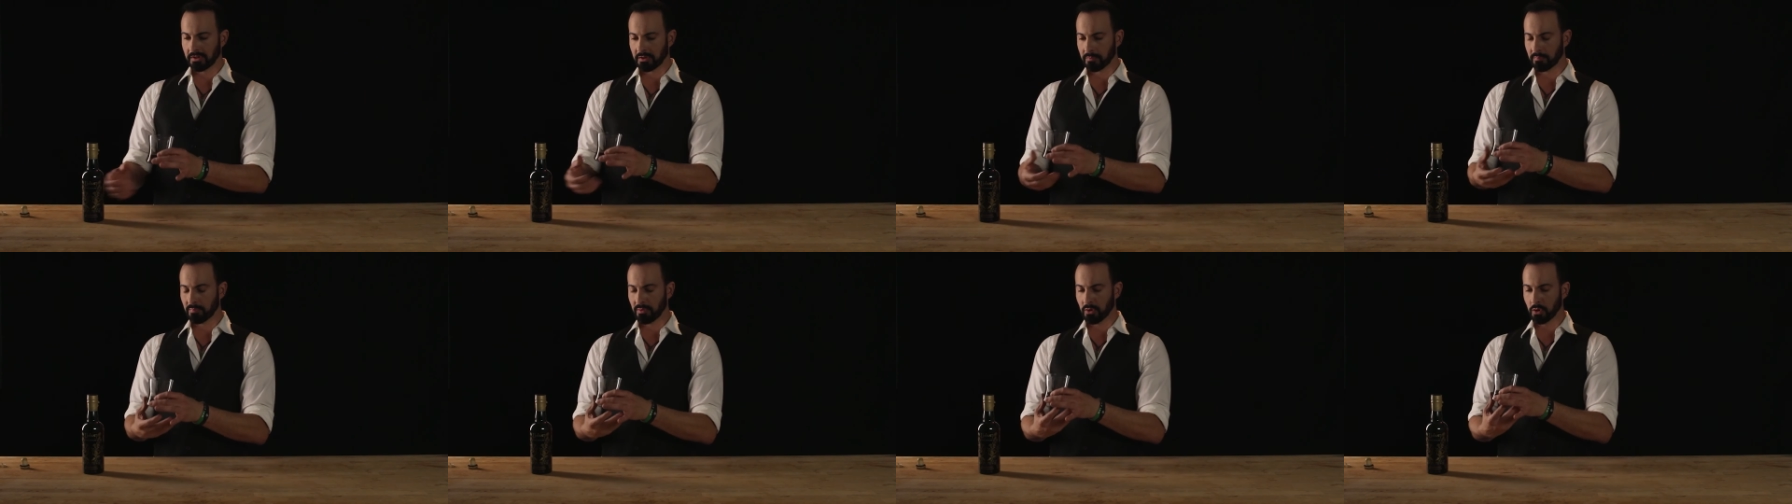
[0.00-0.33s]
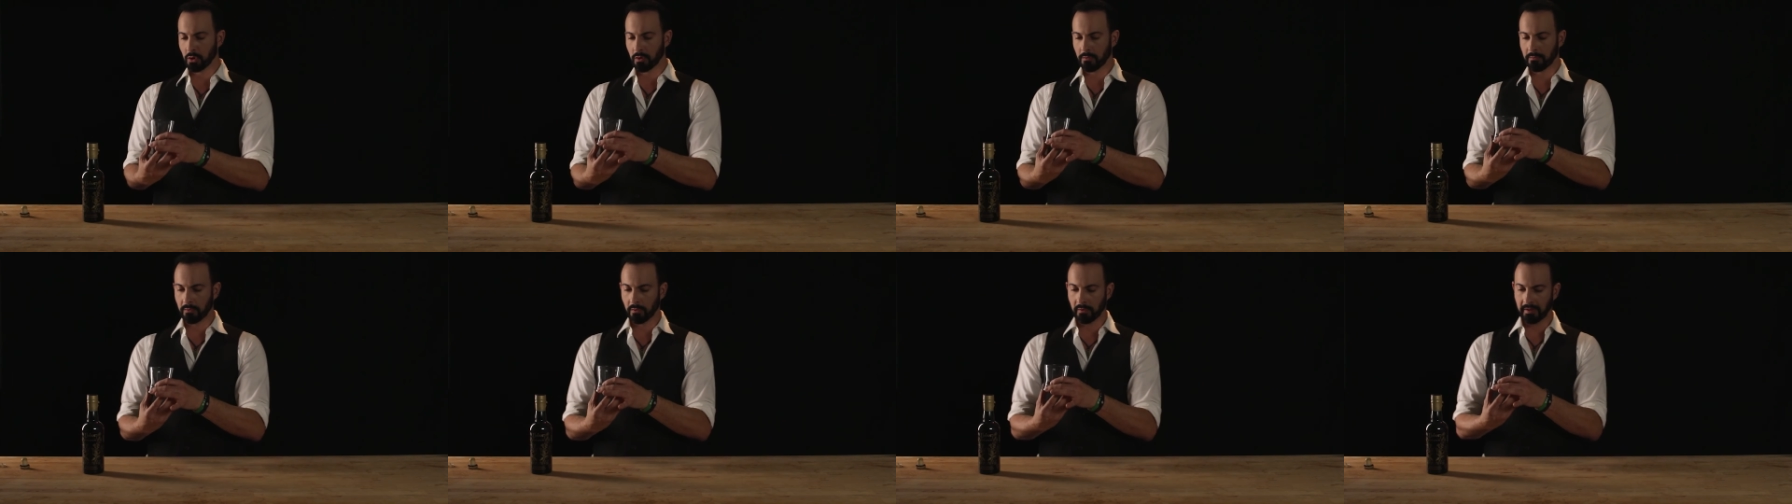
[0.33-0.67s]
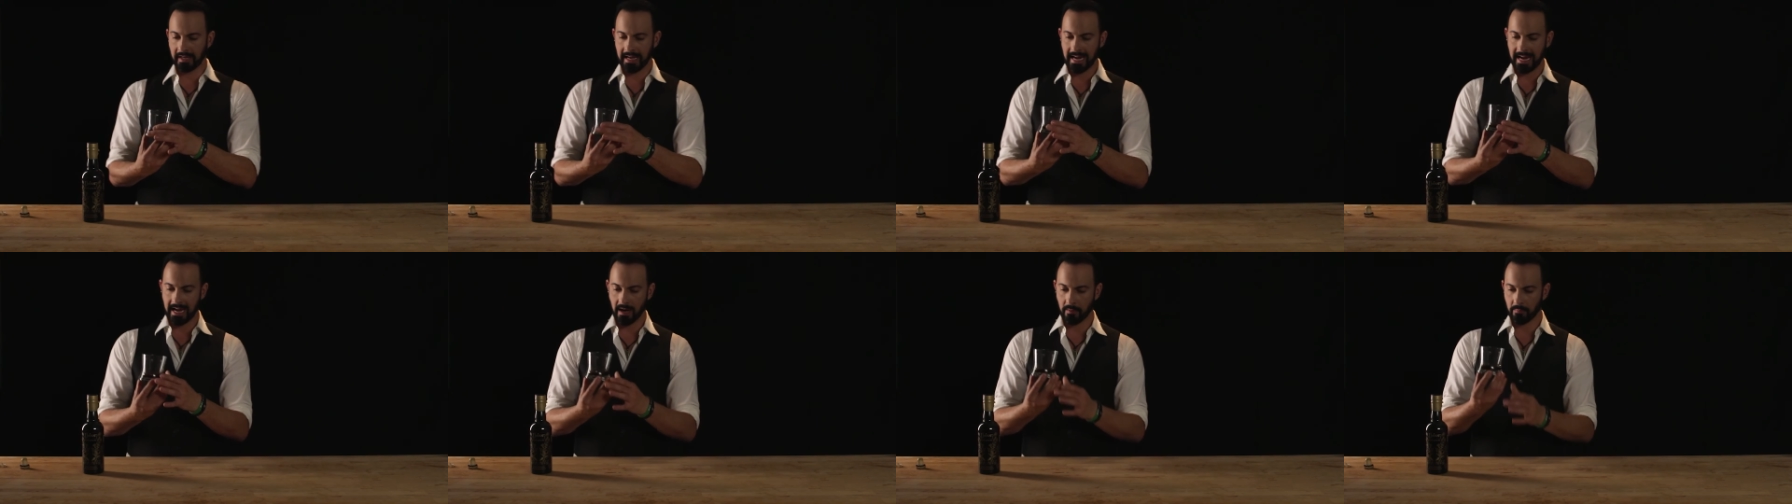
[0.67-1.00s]
this beautiful
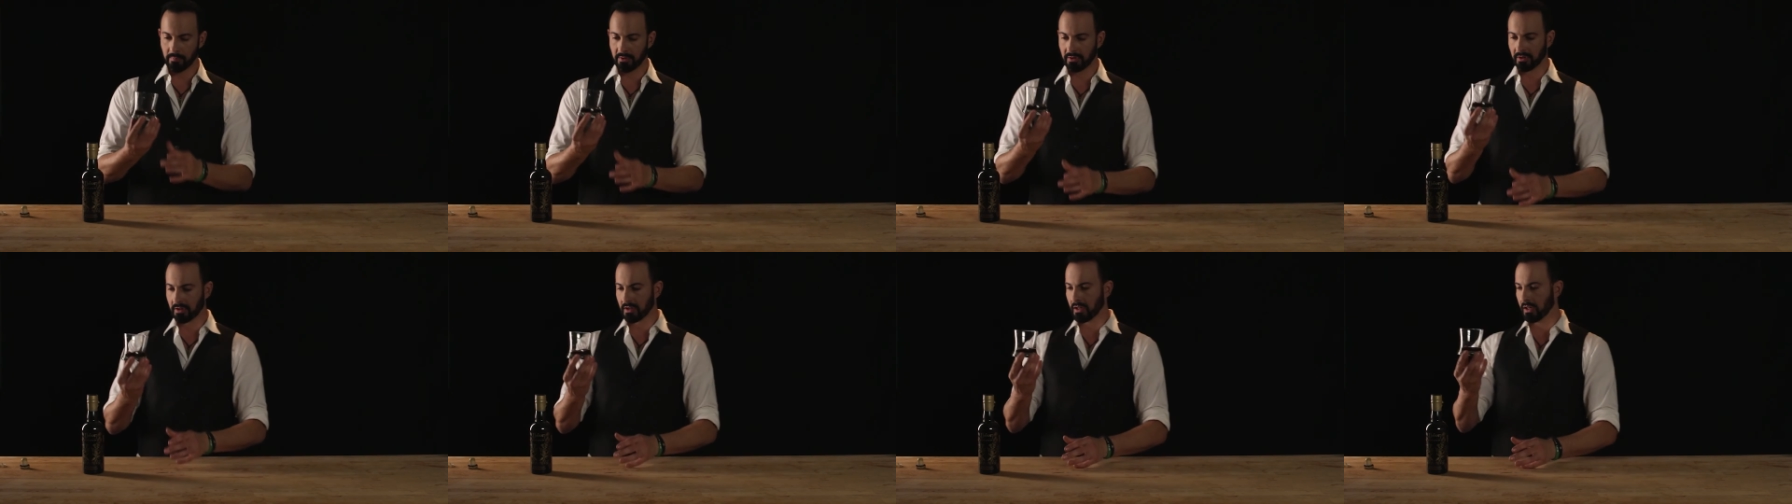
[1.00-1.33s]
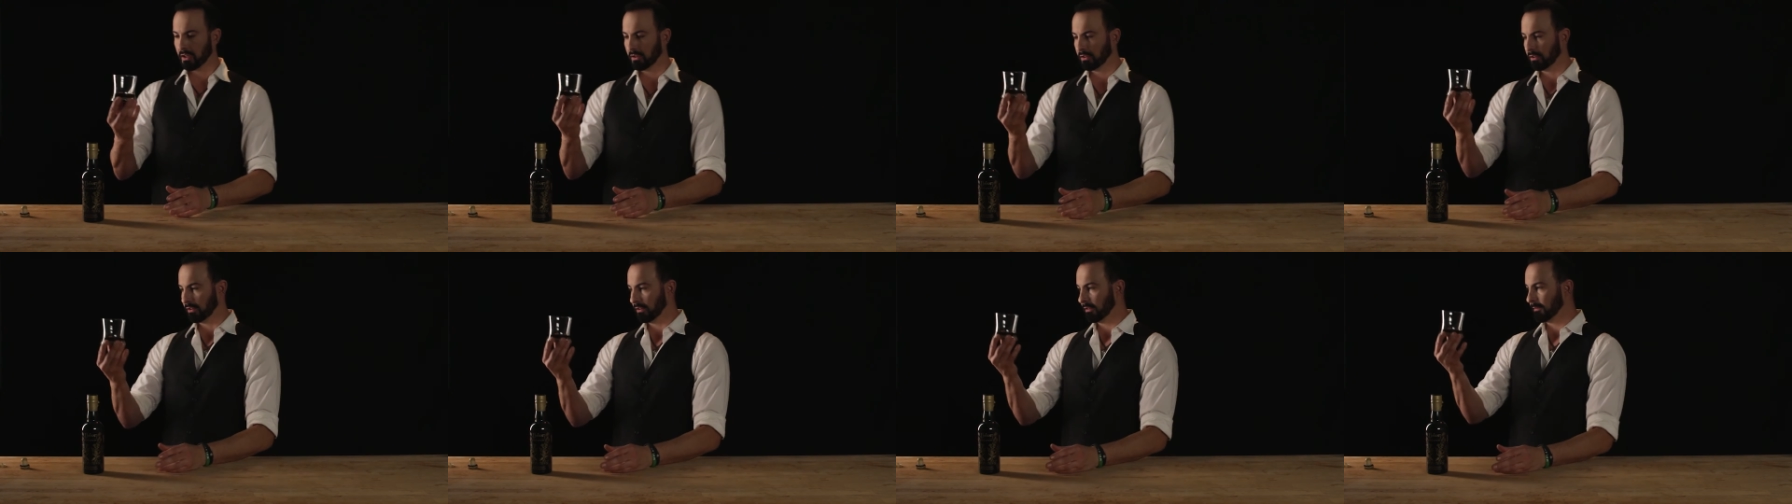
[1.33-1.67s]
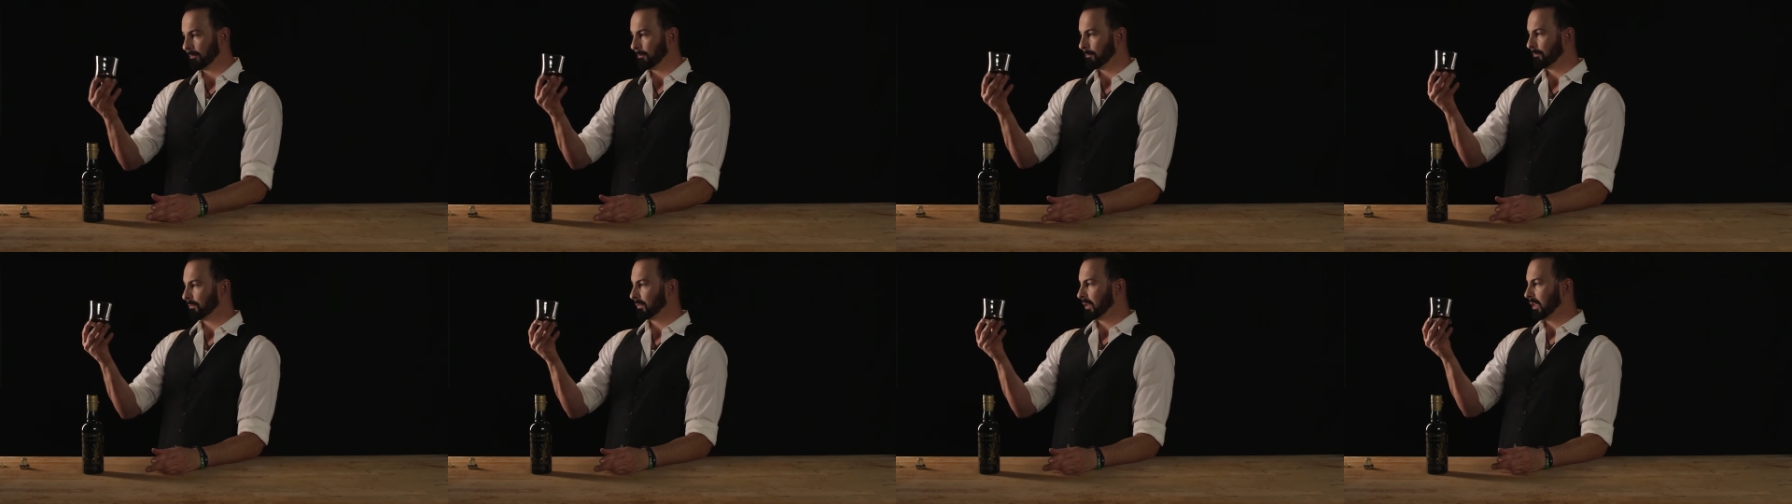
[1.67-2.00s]
amber color.
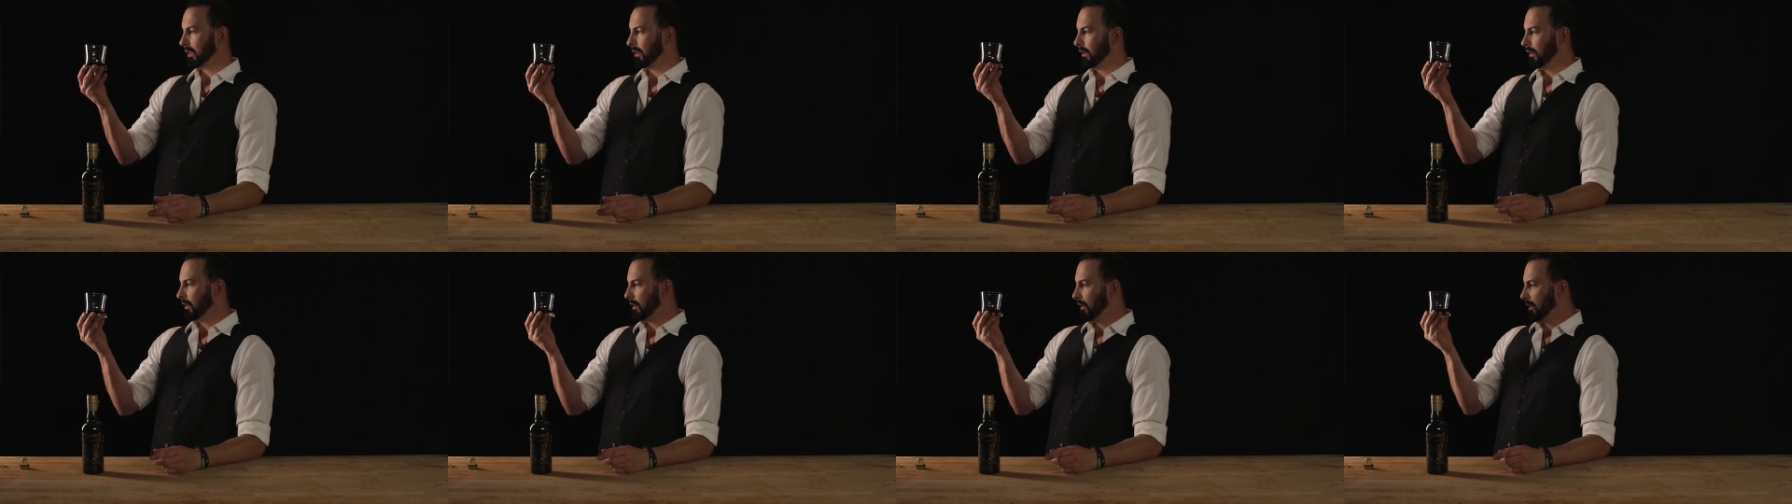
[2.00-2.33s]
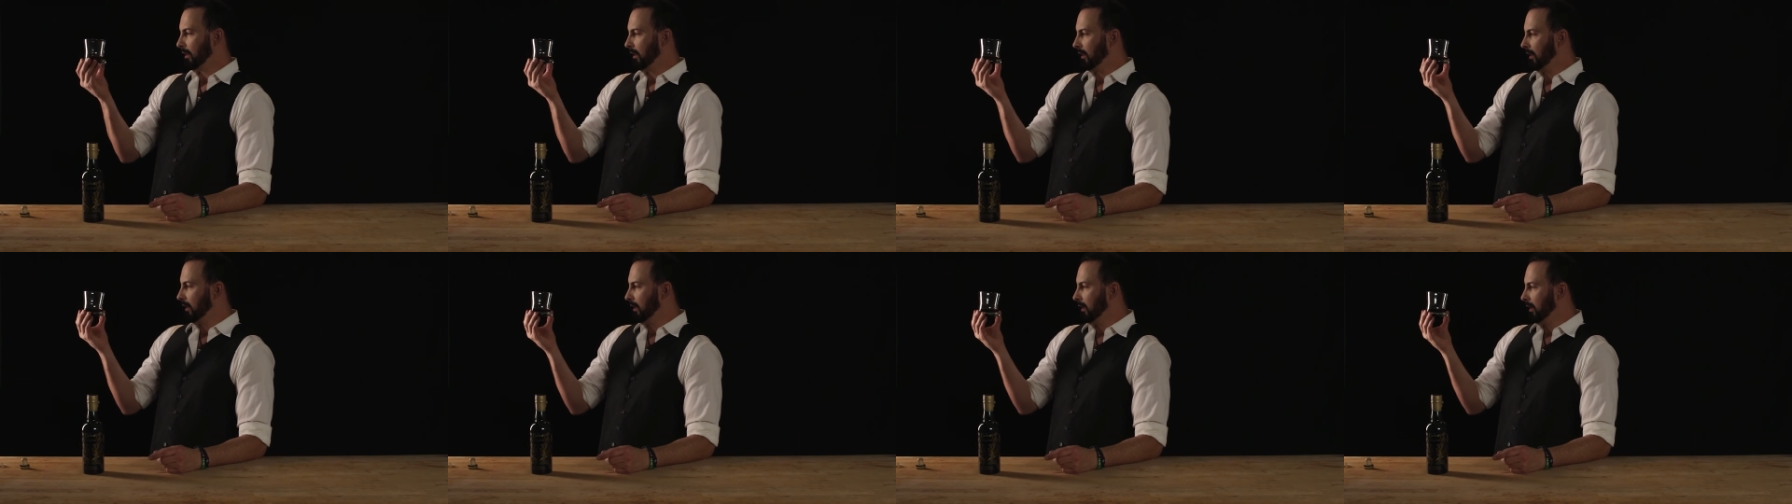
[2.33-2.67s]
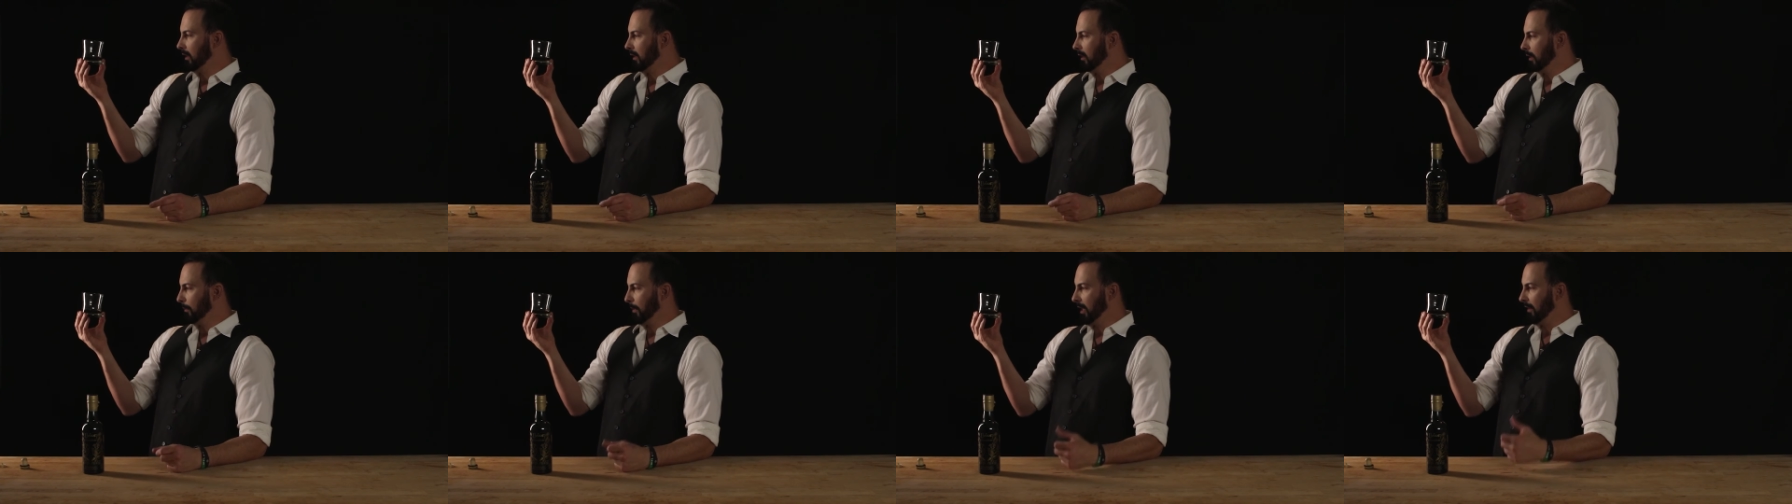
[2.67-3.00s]

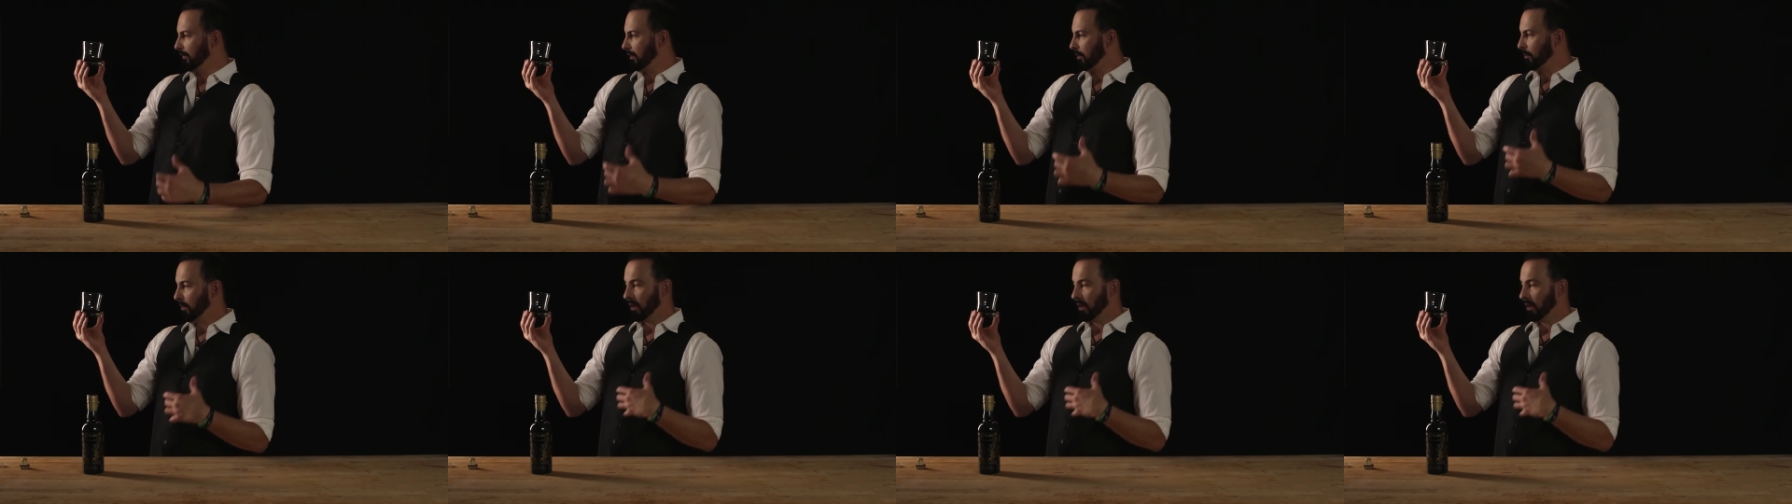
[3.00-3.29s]
I'm having